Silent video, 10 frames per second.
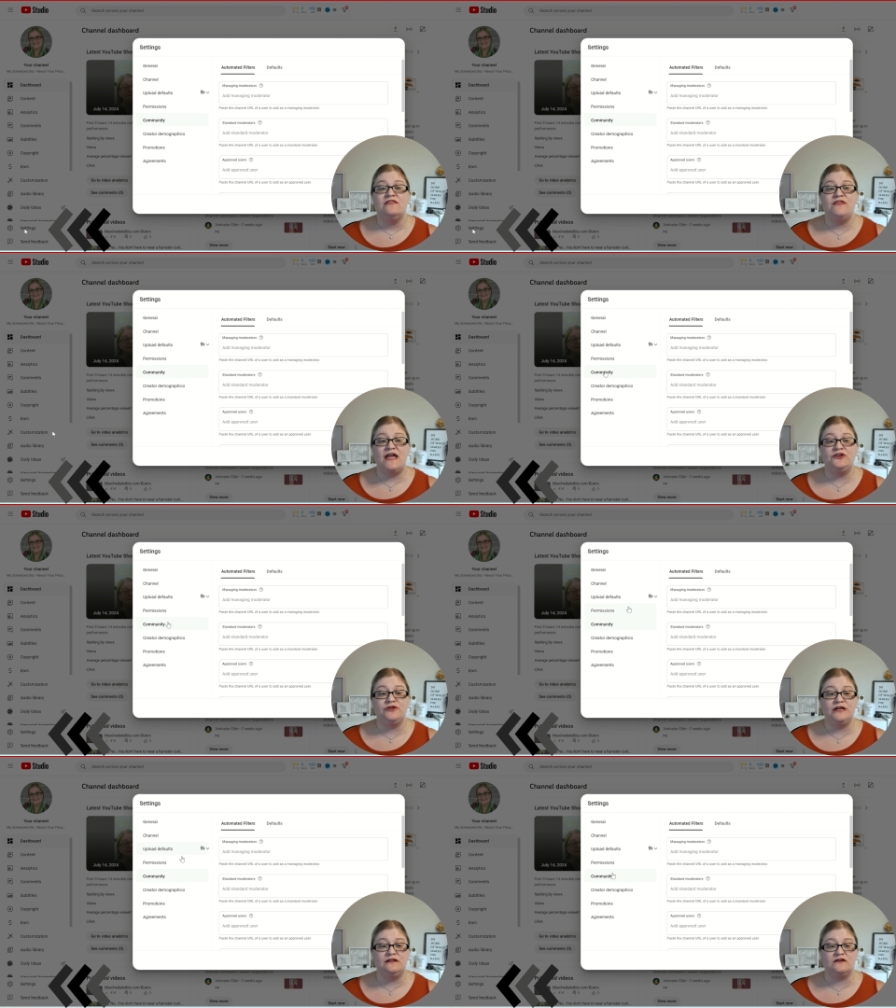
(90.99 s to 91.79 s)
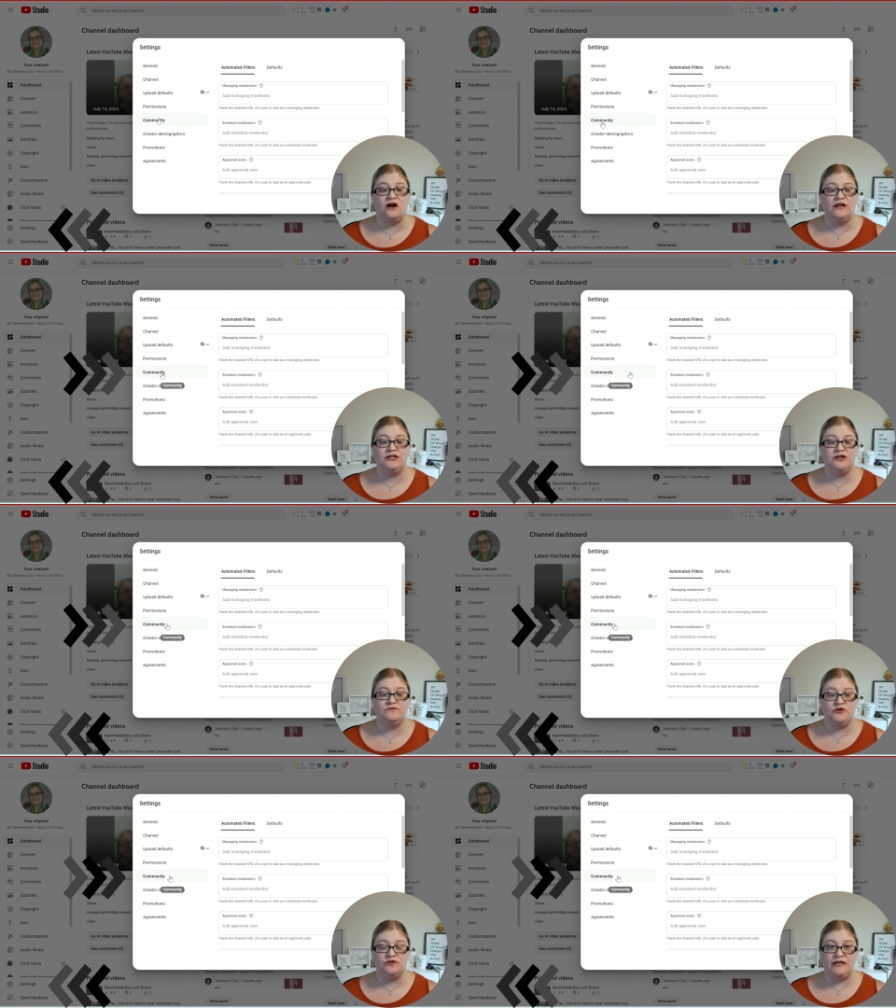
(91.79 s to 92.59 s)
Then you're going to click on
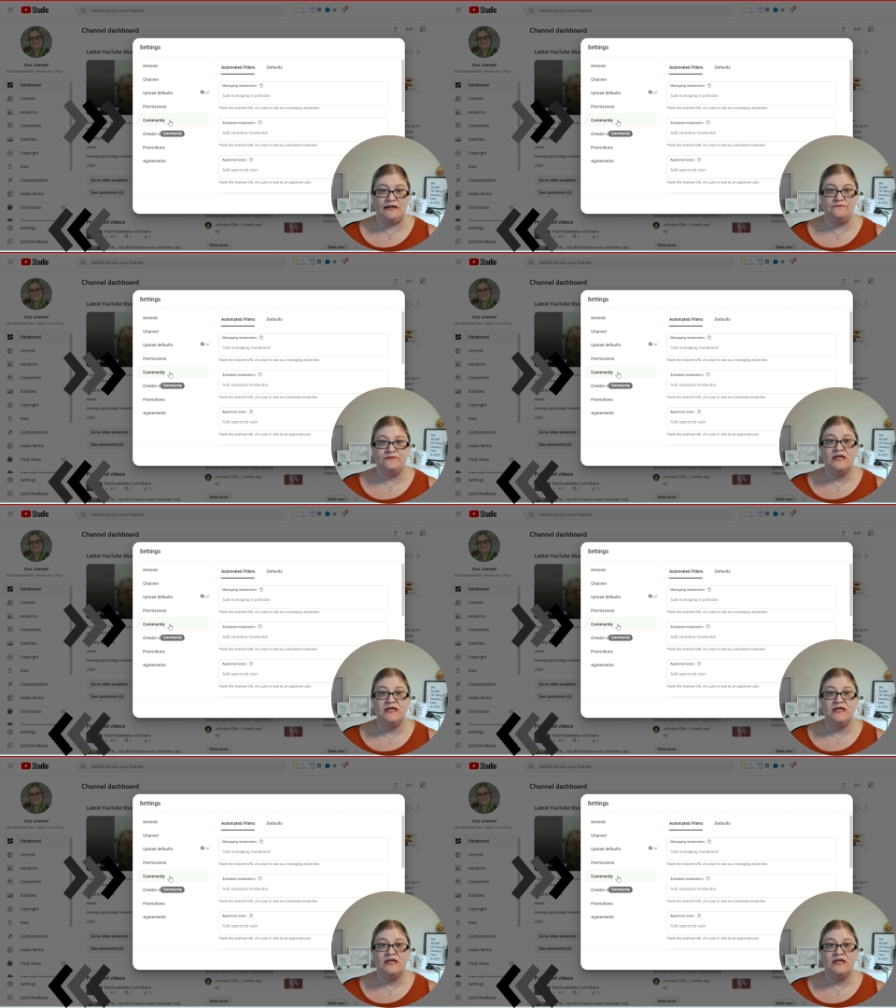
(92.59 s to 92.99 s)
community.